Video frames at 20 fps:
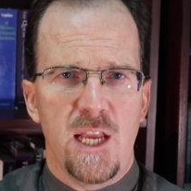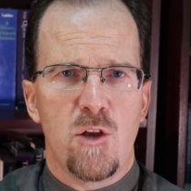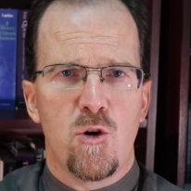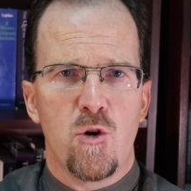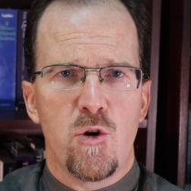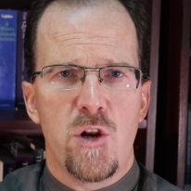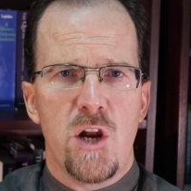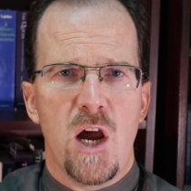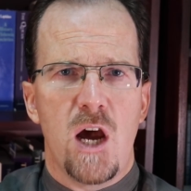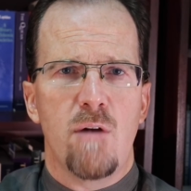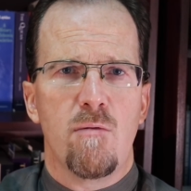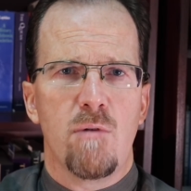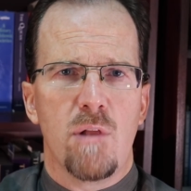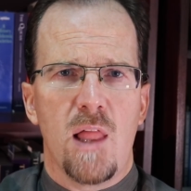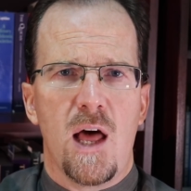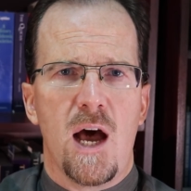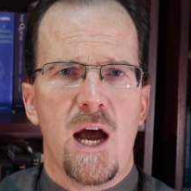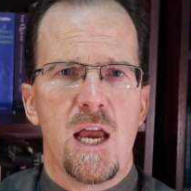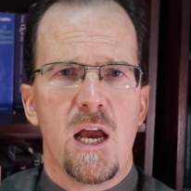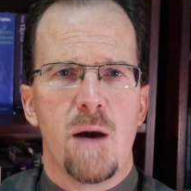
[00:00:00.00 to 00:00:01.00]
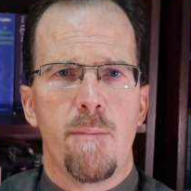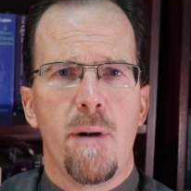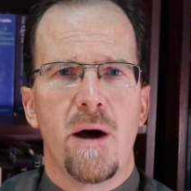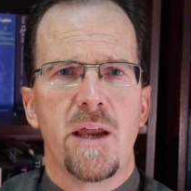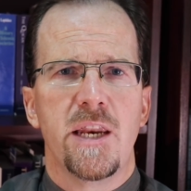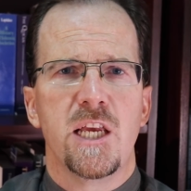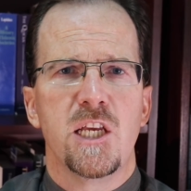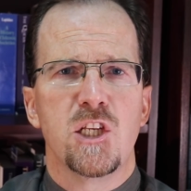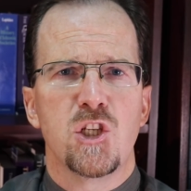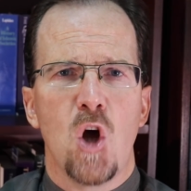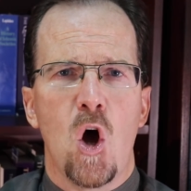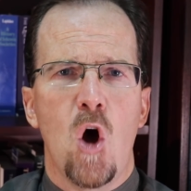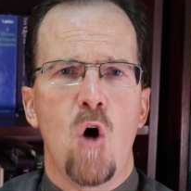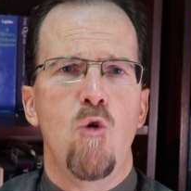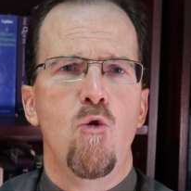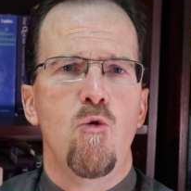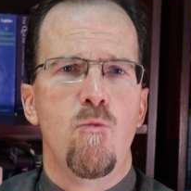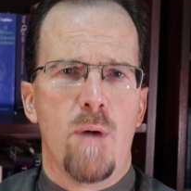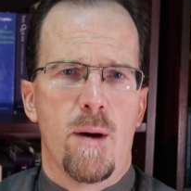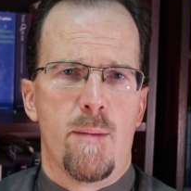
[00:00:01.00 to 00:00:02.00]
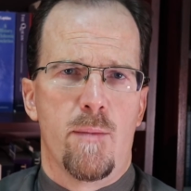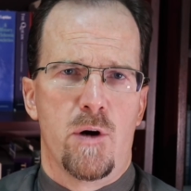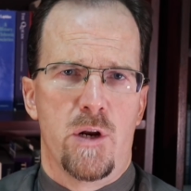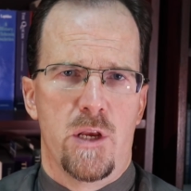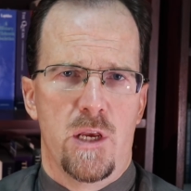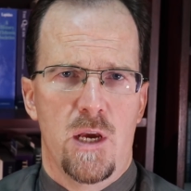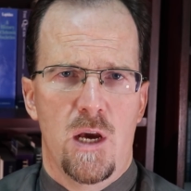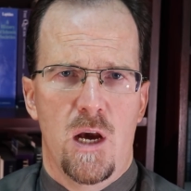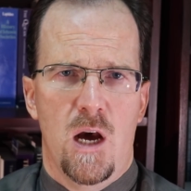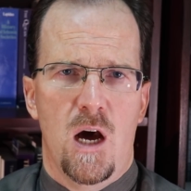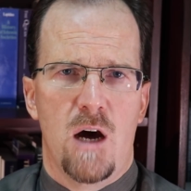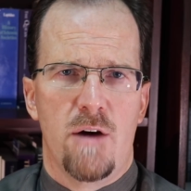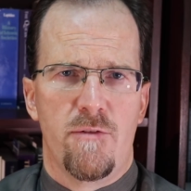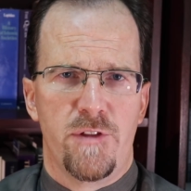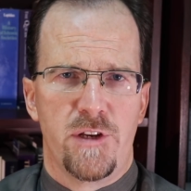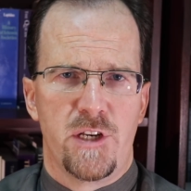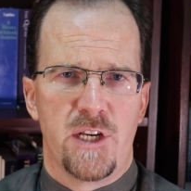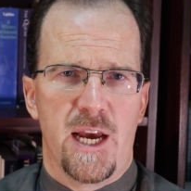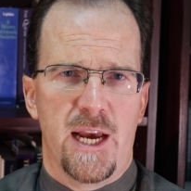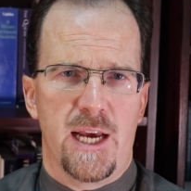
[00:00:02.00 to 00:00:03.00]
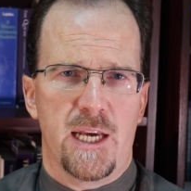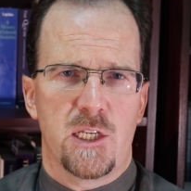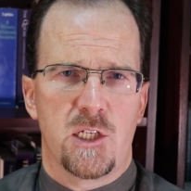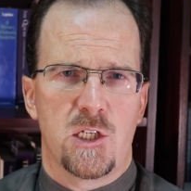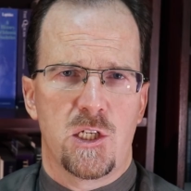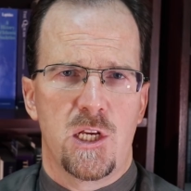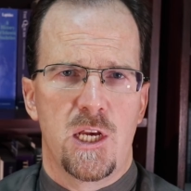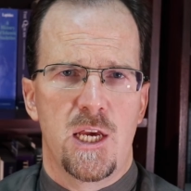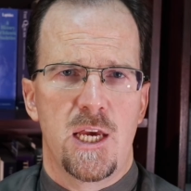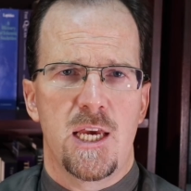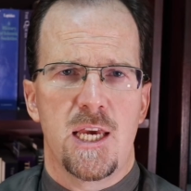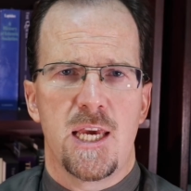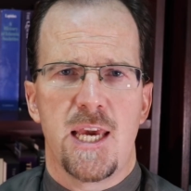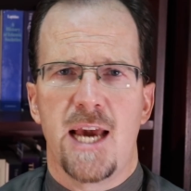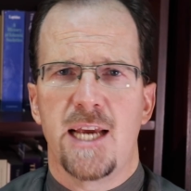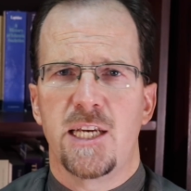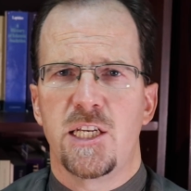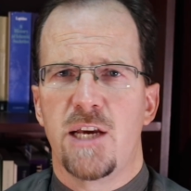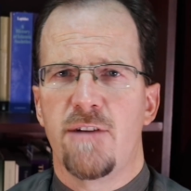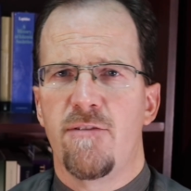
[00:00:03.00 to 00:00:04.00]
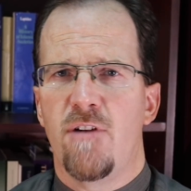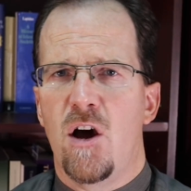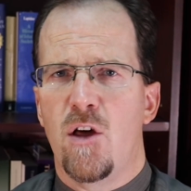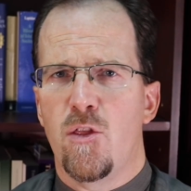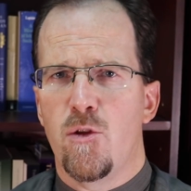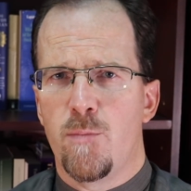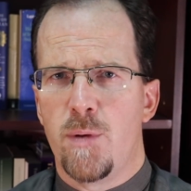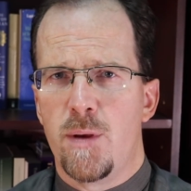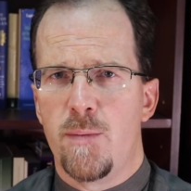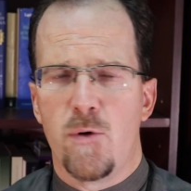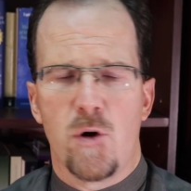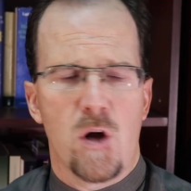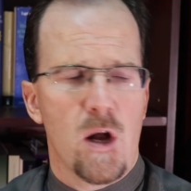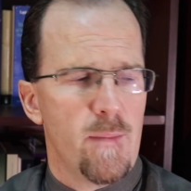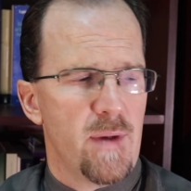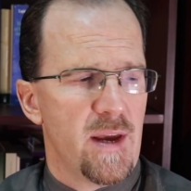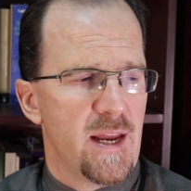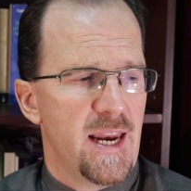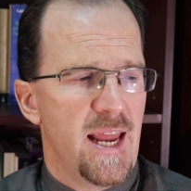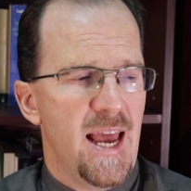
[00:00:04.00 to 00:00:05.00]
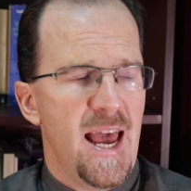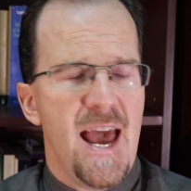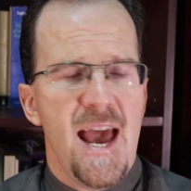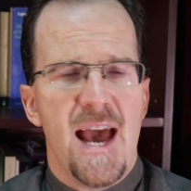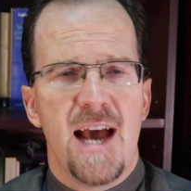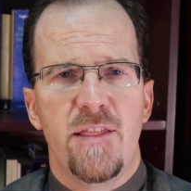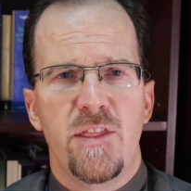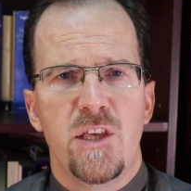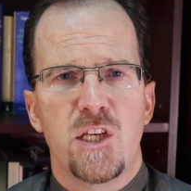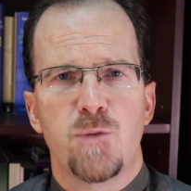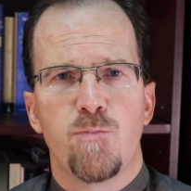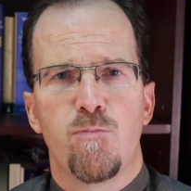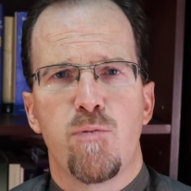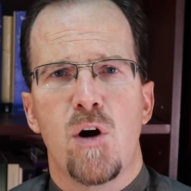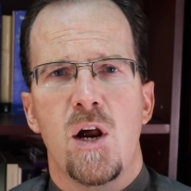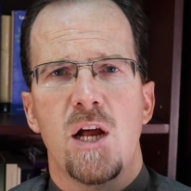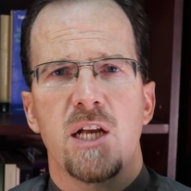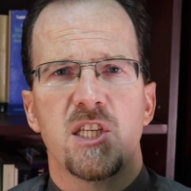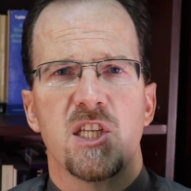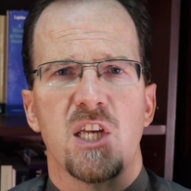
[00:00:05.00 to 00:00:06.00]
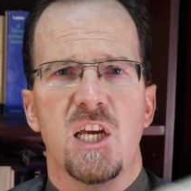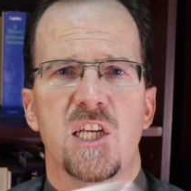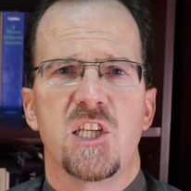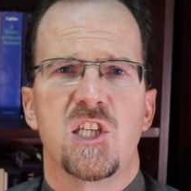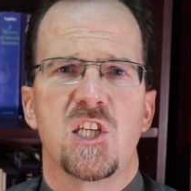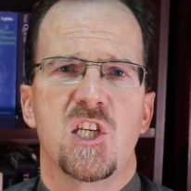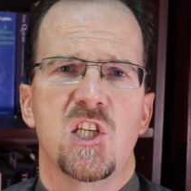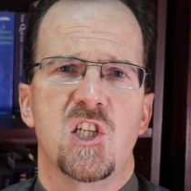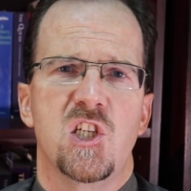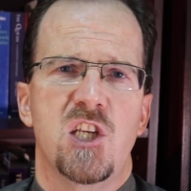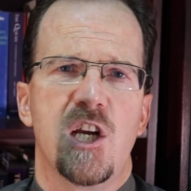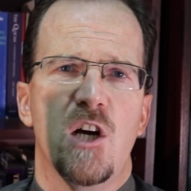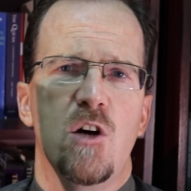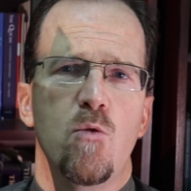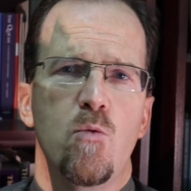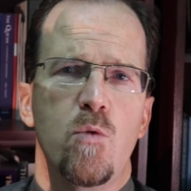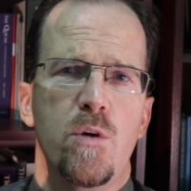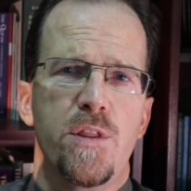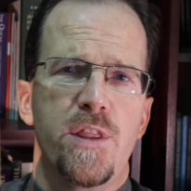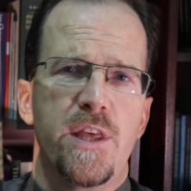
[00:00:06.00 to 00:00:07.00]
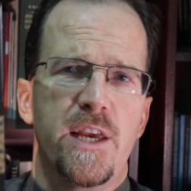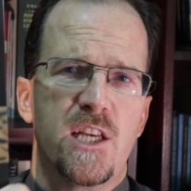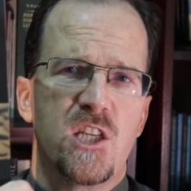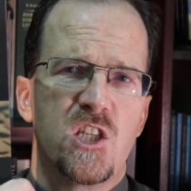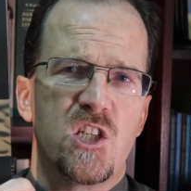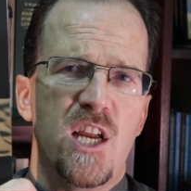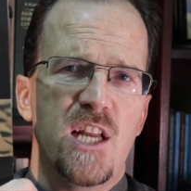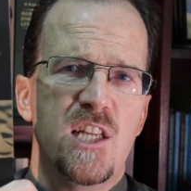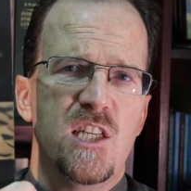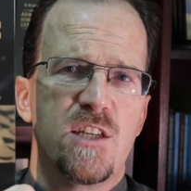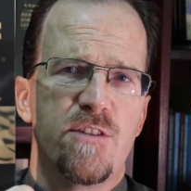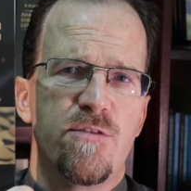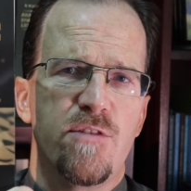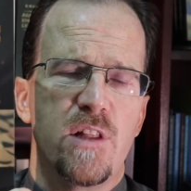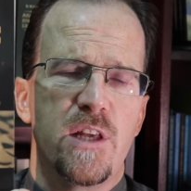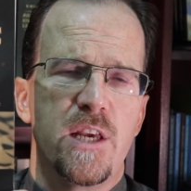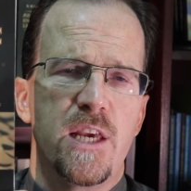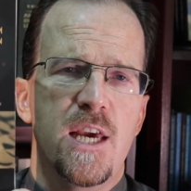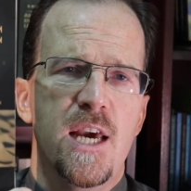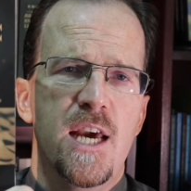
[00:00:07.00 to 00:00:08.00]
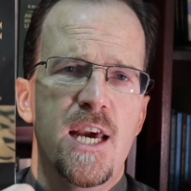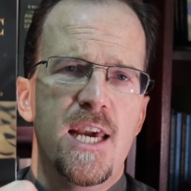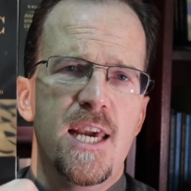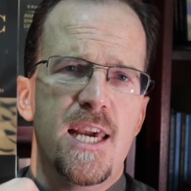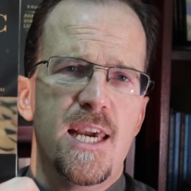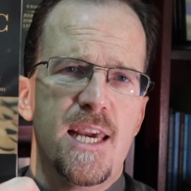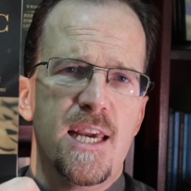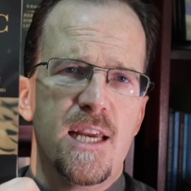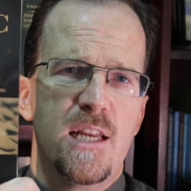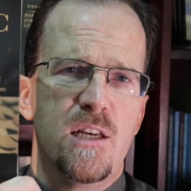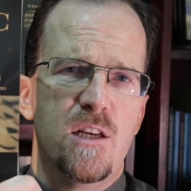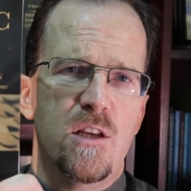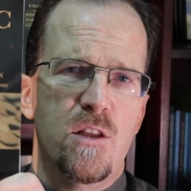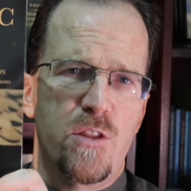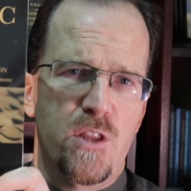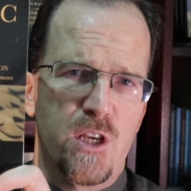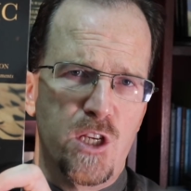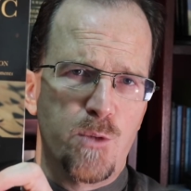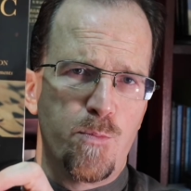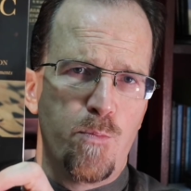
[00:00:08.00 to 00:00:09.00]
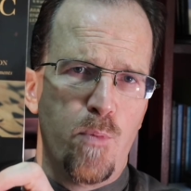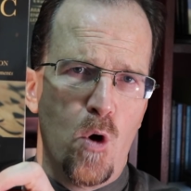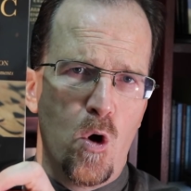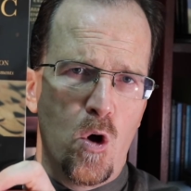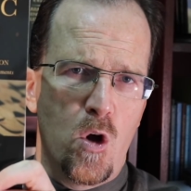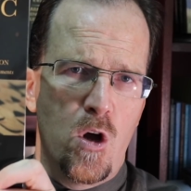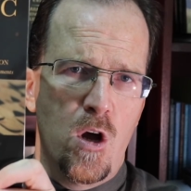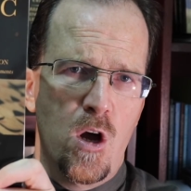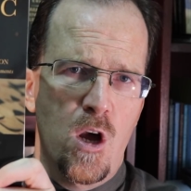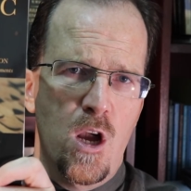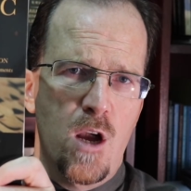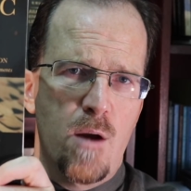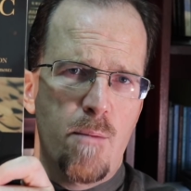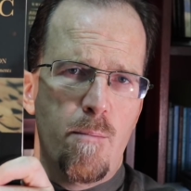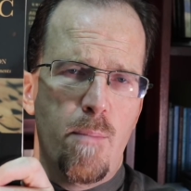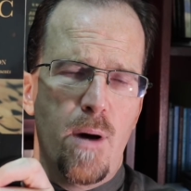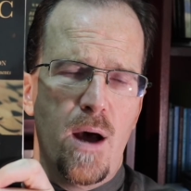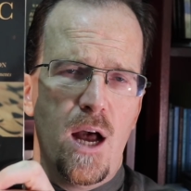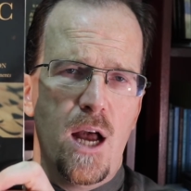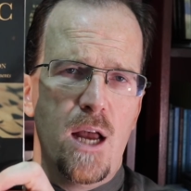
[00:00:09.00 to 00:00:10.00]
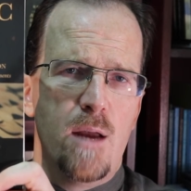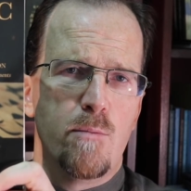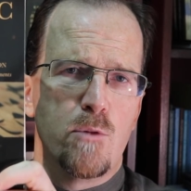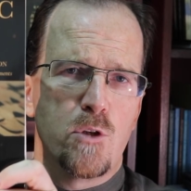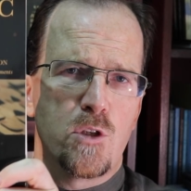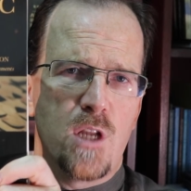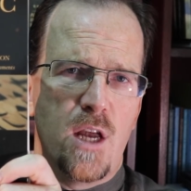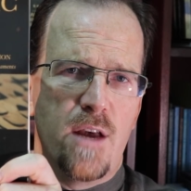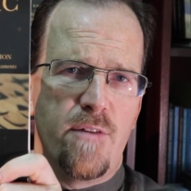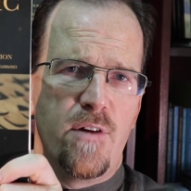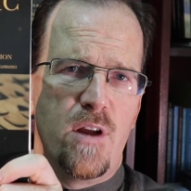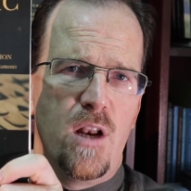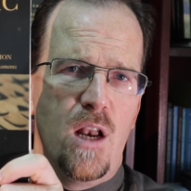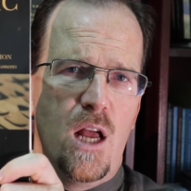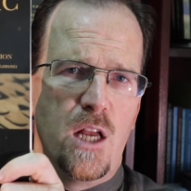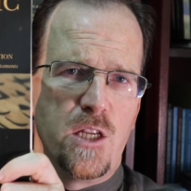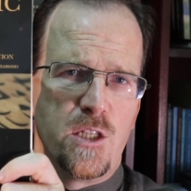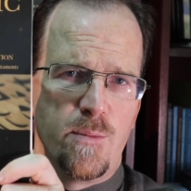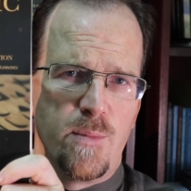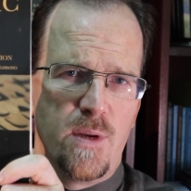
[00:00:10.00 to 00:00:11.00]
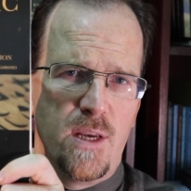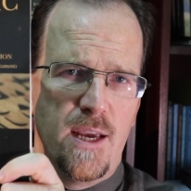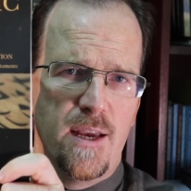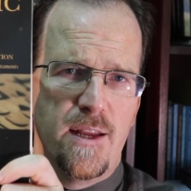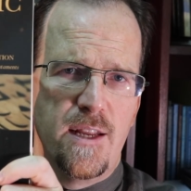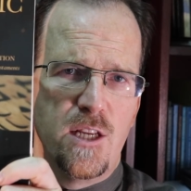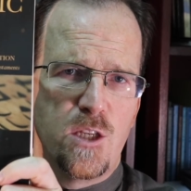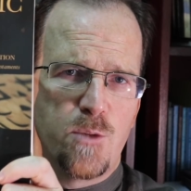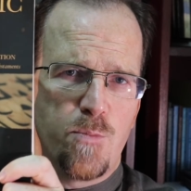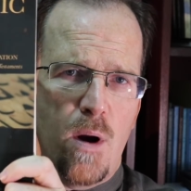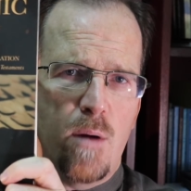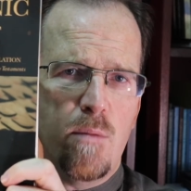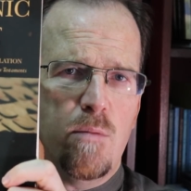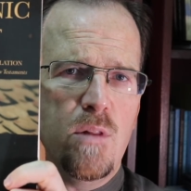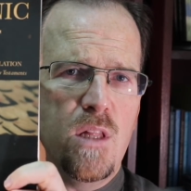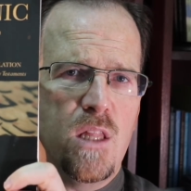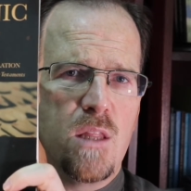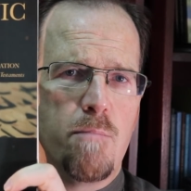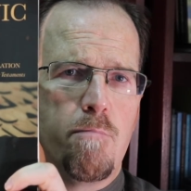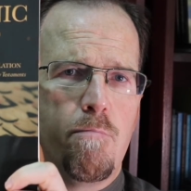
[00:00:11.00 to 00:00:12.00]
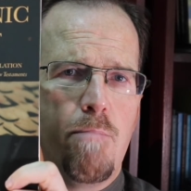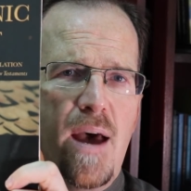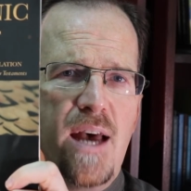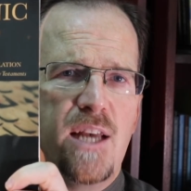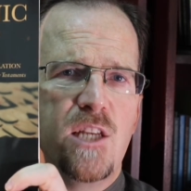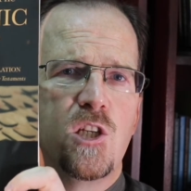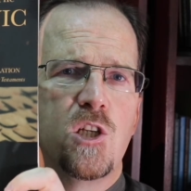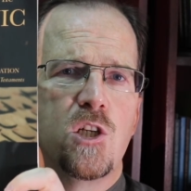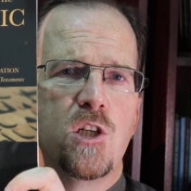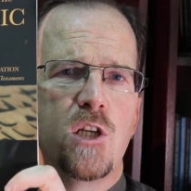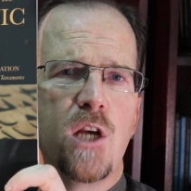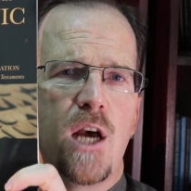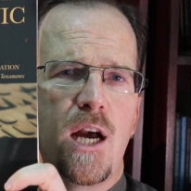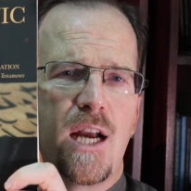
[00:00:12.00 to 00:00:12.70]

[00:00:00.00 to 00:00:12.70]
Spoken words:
could not rely upon his own memory of the text. He had to have other people come in, and this process is dealt with extensively in this book by Mustafa al-Azami, and it's probably the best